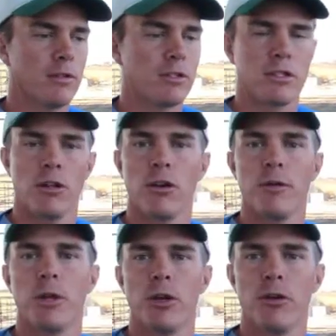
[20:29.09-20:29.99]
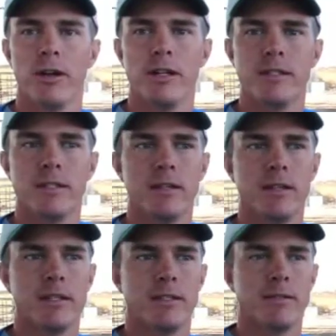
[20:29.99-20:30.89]
slurry manure is
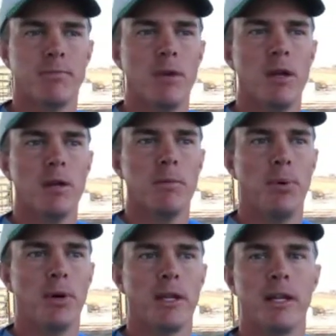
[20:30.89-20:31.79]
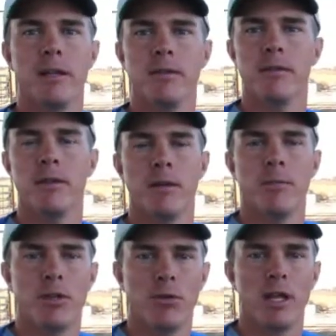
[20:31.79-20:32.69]
put in
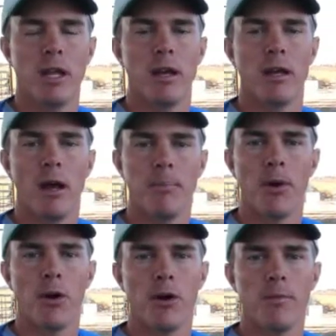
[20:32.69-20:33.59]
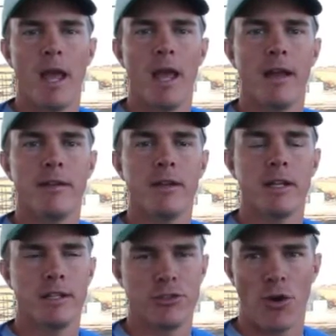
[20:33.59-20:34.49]
between a berm, and
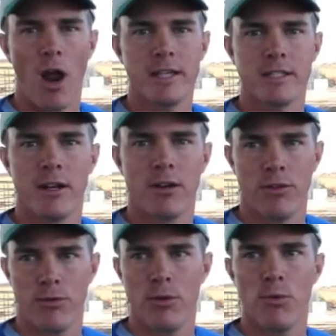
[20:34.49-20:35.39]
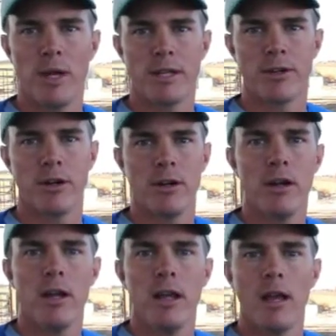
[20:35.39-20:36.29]
it dries there through the winter
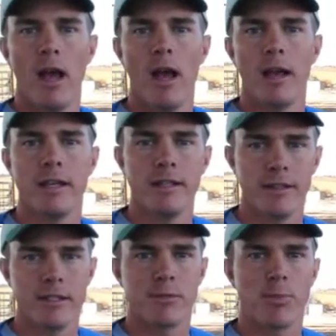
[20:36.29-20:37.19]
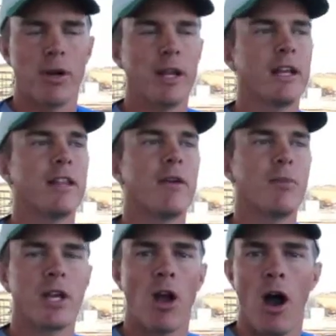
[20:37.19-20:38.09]
into the spring, and then
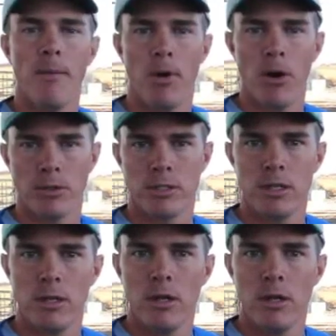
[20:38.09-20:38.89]
we compost